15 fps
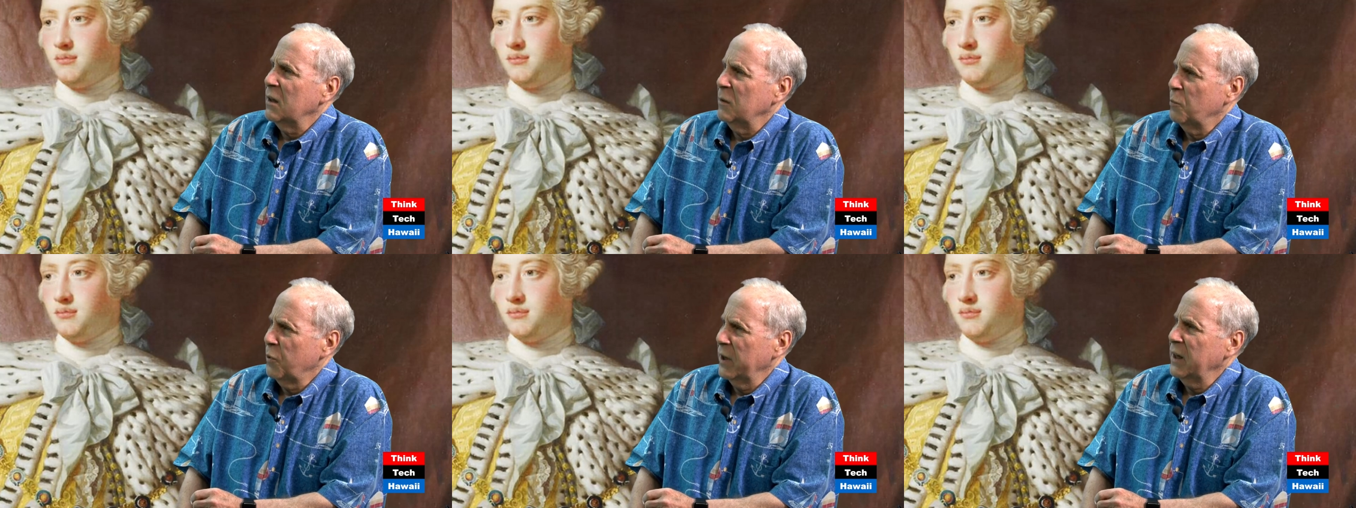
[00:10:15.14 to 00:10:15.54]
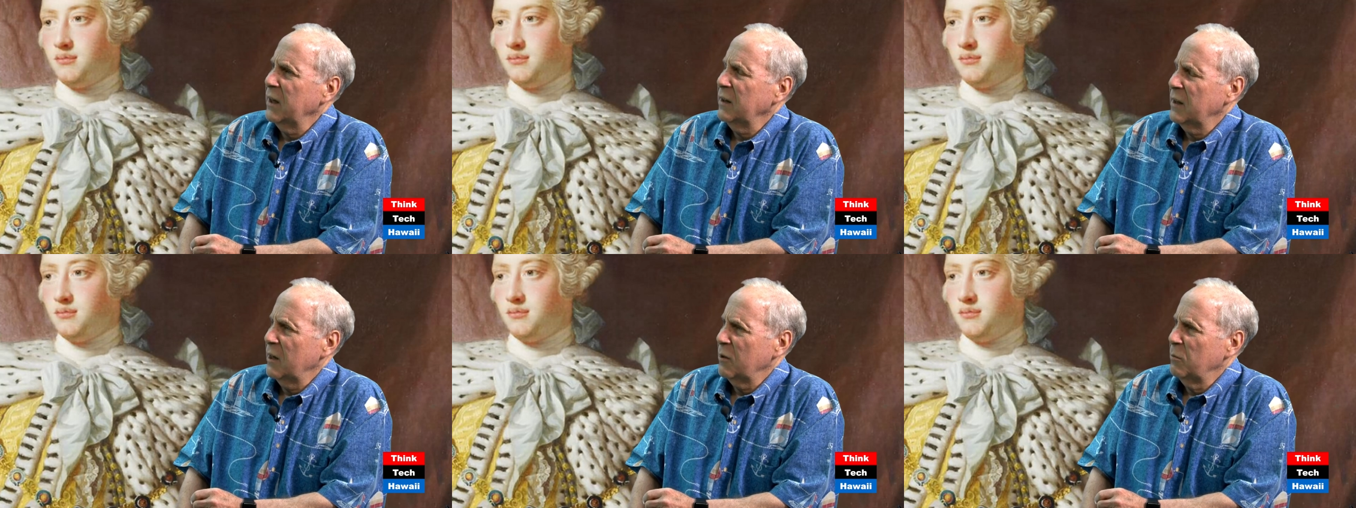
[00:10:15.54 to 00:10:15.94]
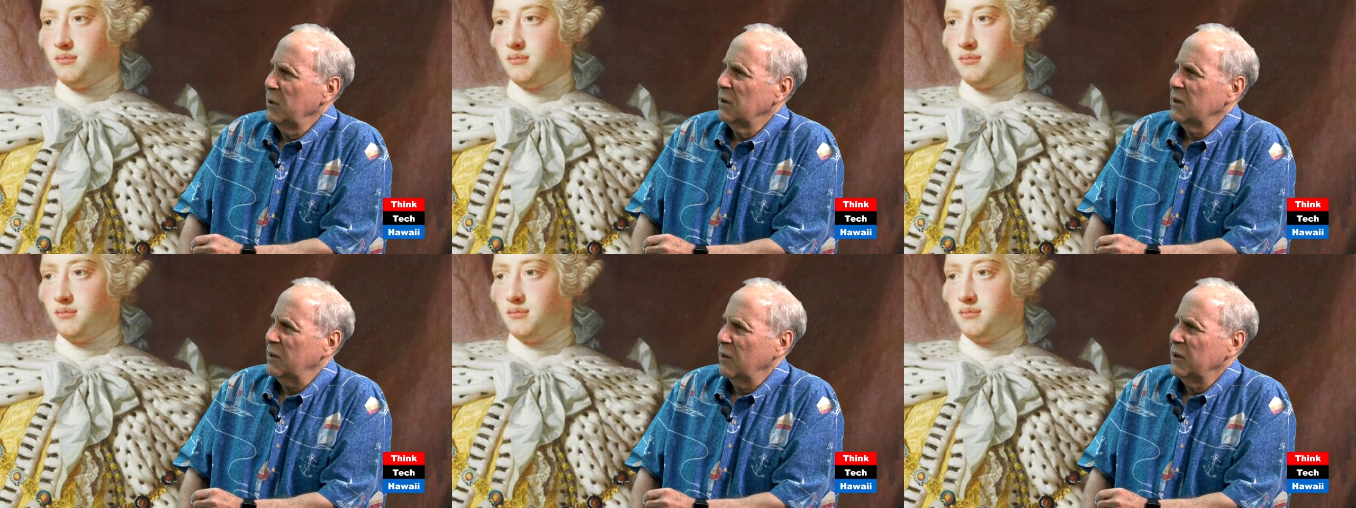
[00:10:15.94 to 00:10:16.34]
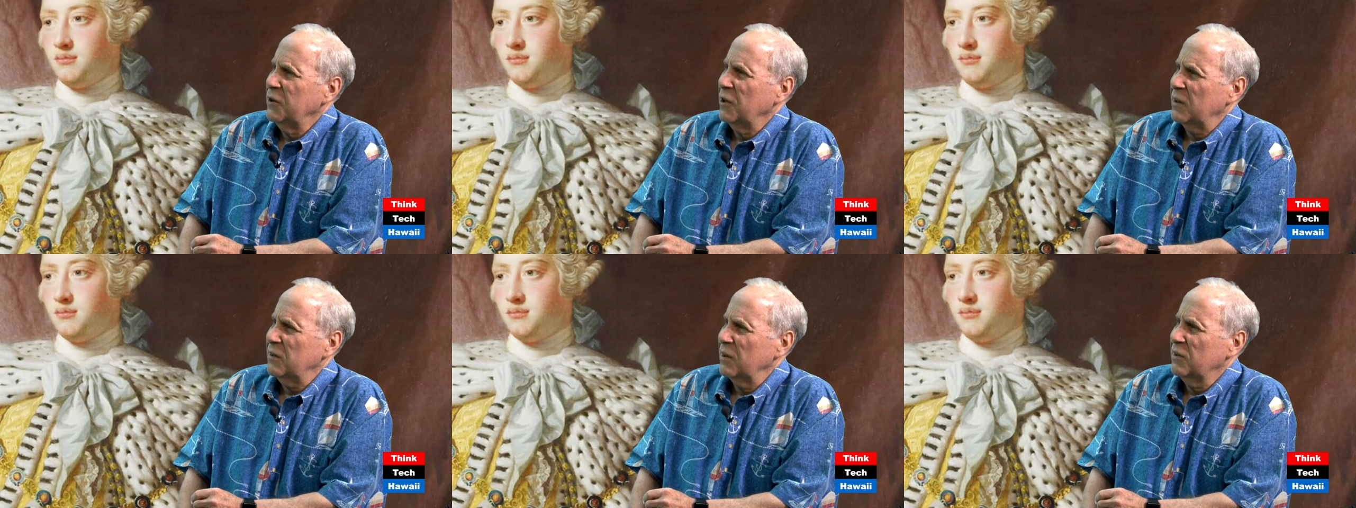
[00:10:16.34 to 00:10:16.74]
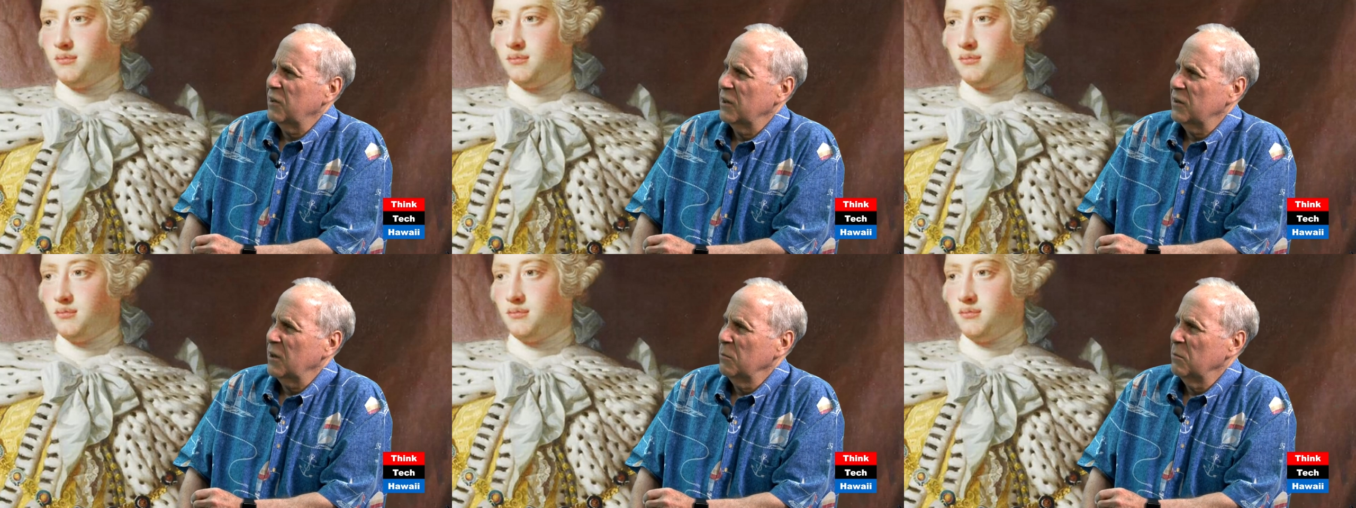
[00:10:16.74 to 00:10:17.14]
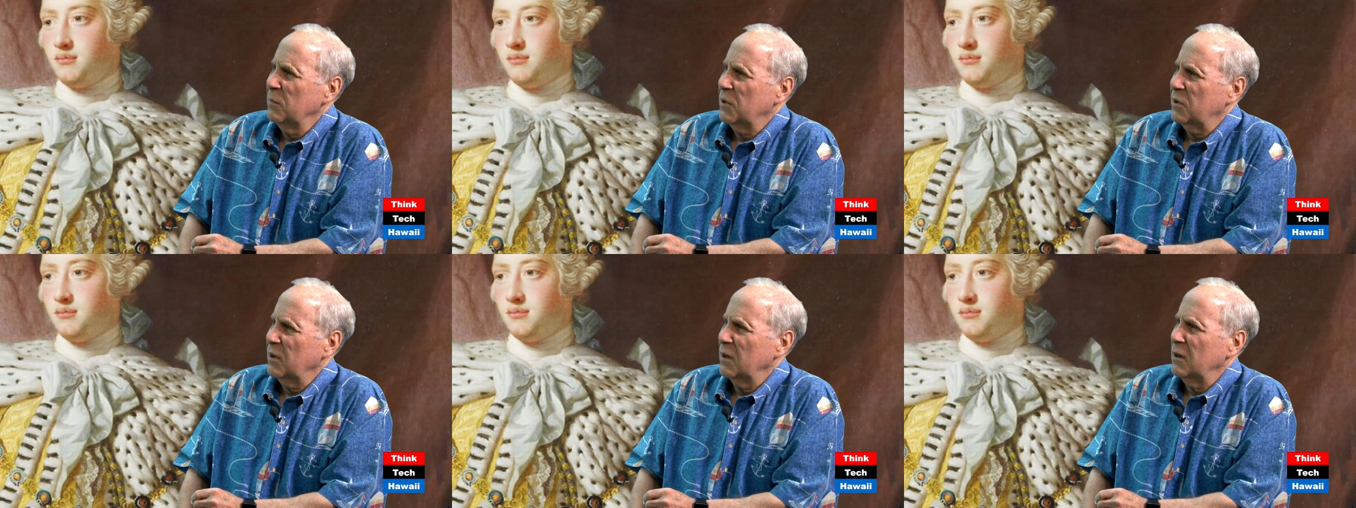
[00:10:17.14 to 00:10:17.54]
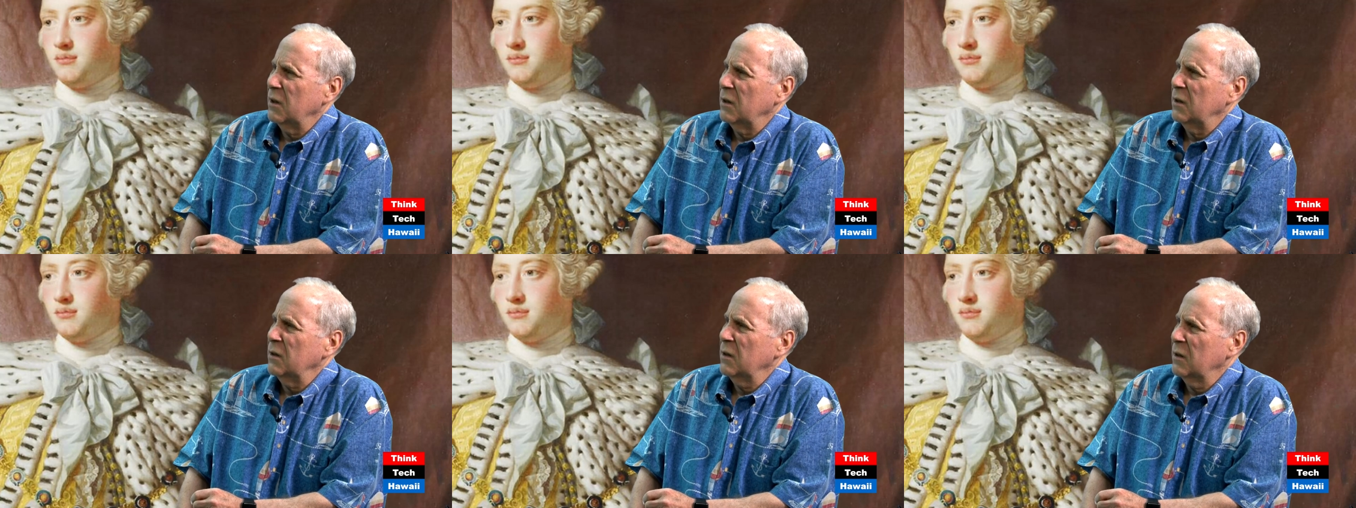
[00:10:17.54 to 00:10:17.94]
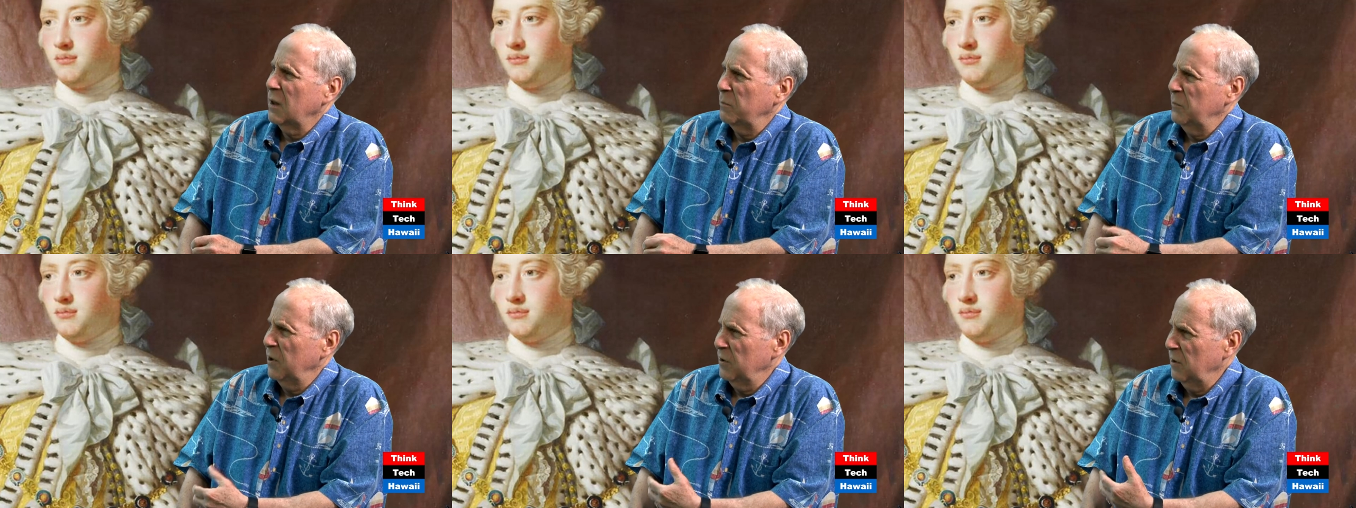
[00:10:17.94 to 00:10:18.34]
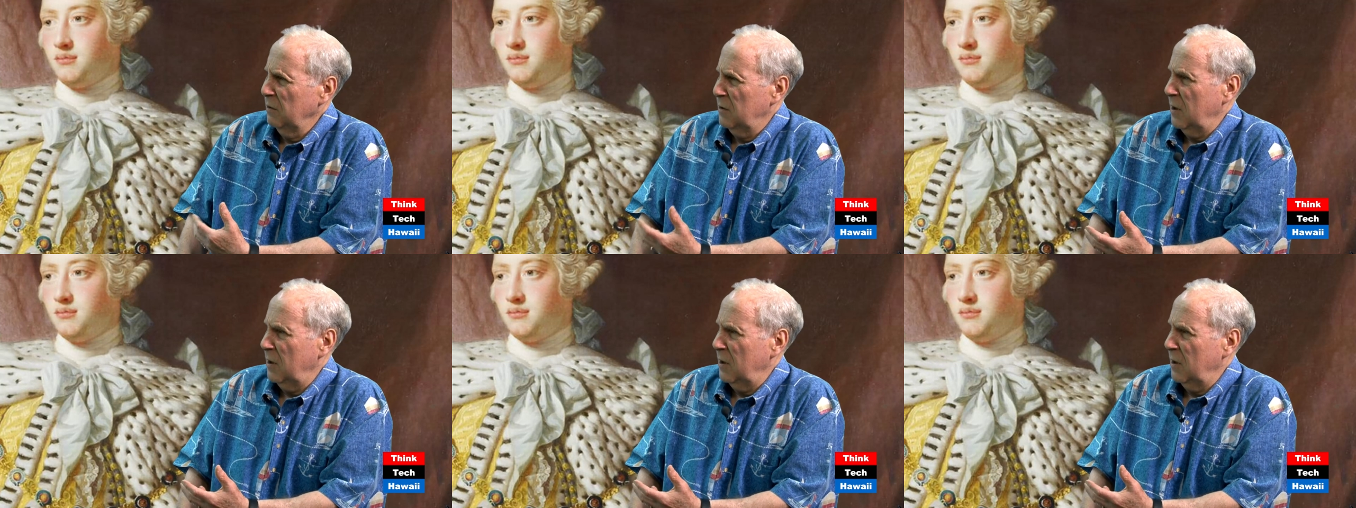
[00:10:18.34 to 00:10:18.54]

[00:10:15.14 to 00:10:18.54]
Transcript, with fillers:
Speaker 1: bringing their military justice systems up to